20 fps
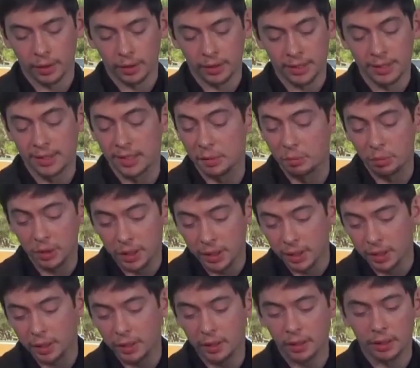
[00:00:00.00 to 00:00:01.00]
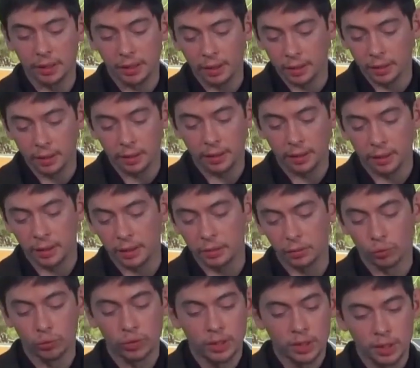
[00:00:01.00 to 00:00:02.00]
to formalize a certain number of
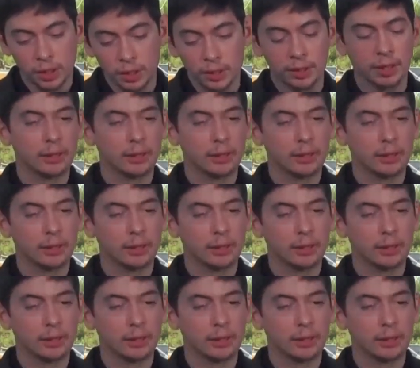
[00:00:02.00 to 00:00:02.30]
fields,